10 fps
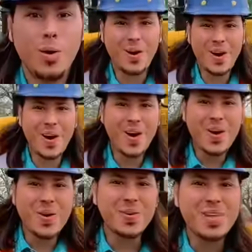
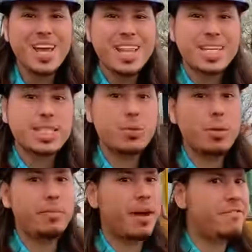Whoa, this is
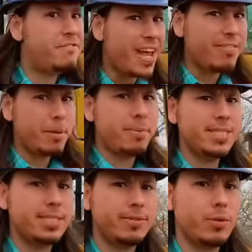one of my favorite
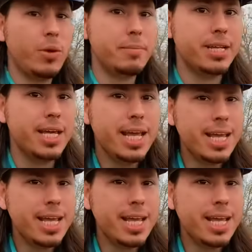pieces of equipment.